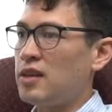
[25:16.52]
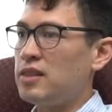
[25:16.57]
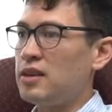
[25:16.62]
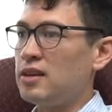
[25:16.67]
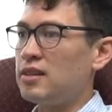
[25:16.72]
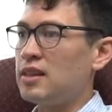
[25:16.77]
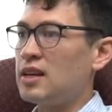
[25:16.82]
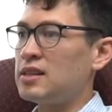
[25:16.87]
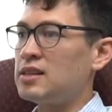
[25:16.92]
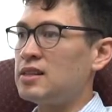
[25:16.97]

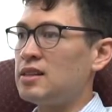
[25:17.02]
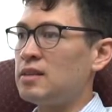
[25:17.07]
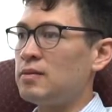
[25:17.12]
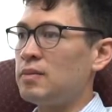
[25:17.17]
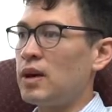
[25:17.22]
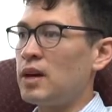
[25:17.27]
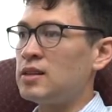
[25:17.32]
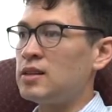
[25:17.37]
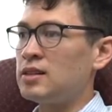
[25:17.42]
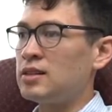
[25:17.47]
think that's the
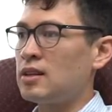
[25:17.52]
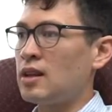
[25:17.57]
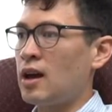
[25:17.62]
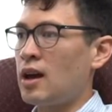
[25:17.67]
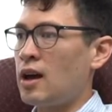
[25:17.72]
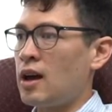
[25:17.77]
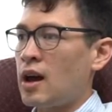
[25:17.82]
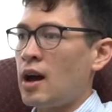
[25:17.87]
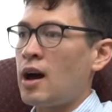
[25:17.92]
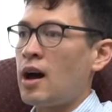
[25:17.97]
best.
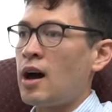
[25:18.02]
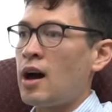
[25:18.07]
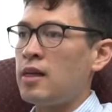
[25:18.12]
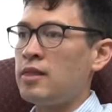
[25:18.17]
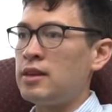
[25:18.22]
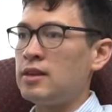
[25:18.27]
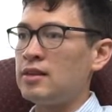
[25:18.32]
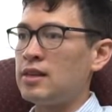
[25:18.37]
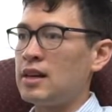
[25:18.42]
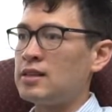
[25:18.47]
I
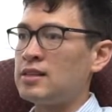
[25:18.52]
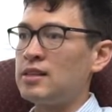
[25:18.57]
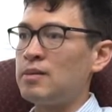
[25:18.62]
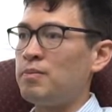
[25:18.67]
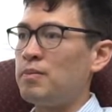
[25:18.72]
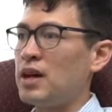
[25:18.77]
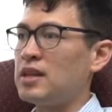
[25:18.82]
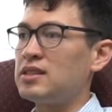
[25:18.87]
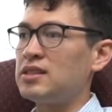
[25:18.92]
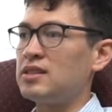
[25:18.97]
think that's the
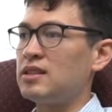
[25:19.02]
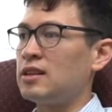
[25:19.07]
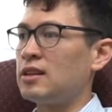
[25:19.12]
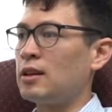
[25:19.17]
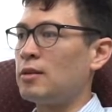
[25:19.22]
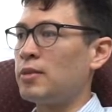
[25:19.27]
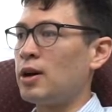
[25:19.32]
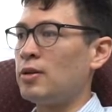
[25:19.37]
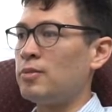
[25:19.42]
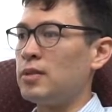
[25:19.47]
best thing
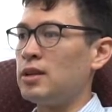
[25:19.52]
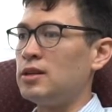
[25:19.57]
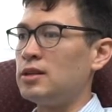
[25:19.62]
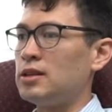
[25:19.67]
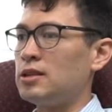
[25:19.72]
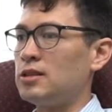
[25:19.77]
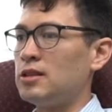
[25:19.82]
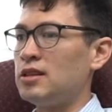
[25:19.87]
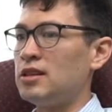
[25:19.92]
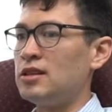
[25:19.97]
about
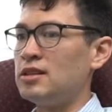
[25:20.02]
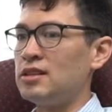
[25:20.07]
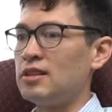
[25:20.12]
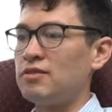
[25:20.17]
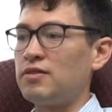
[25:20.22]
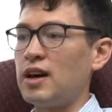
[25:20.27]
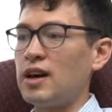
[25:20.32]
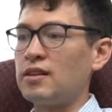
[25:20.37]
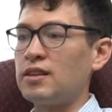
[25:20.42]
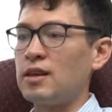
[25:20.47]
ministry is the
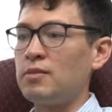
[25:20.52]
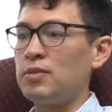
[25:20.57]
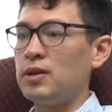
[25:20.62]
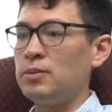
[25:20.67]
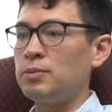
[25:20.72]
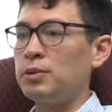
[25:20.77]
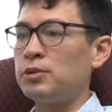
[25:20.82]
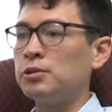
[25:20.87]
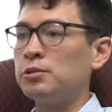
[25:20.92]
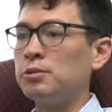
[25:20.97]
fact that
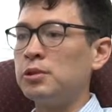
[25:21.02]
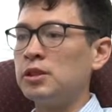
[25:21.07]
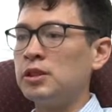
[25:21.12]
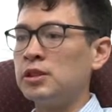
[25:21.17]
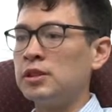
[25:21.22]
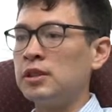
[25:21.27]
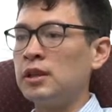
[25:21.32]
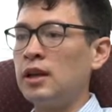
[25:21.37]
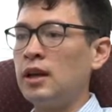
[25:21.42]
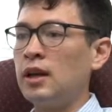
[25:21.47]
people will,